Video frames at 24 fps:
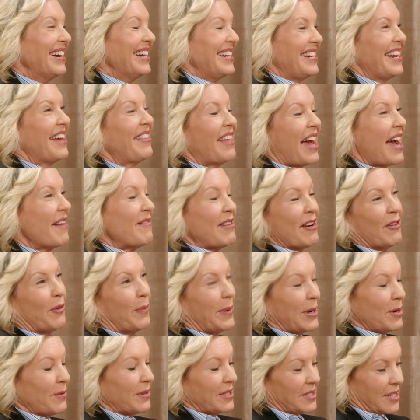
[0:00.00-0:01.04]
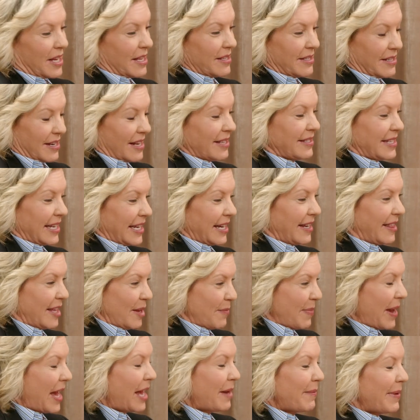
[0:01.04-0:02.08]
Not I've never been to Wisconsin, not saying anything
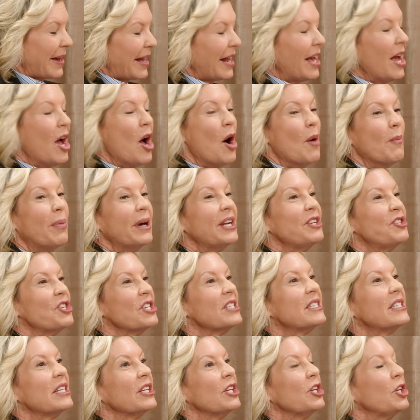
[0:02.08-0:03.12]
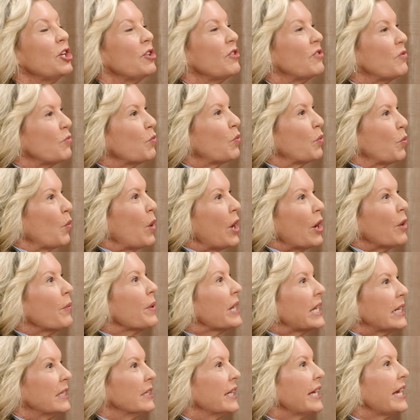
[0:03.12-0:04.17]
bad about it, but just where are we
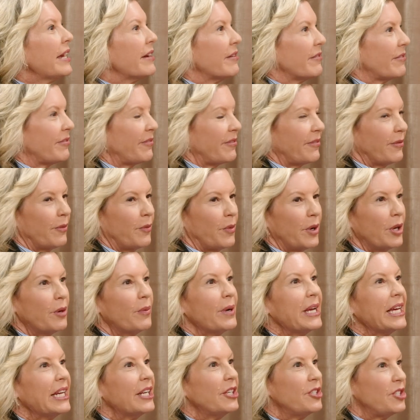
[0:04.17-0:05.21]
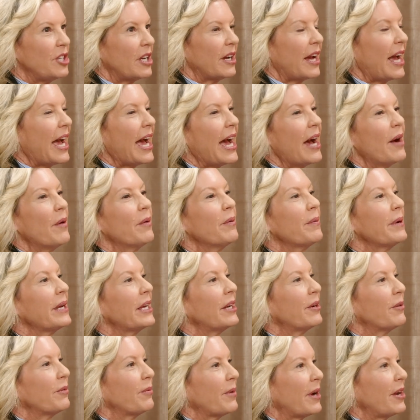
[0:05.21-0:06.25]
gonna live? What are we gonna do? How are we
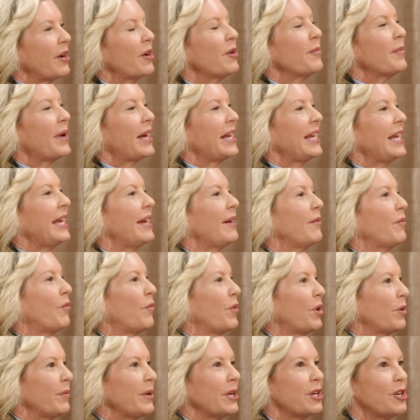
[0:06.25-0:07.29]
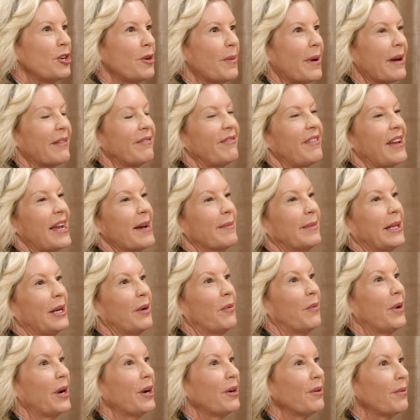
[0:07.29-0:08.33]
gonna run our money? What are we gonna do about family?
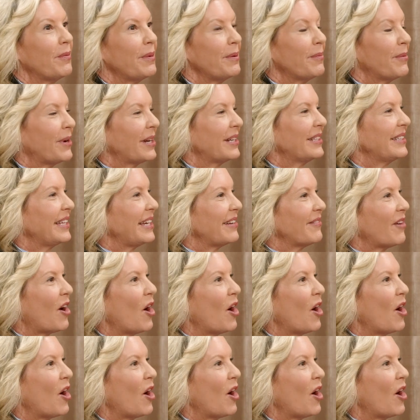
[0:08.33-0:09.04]
Where do we wanna live?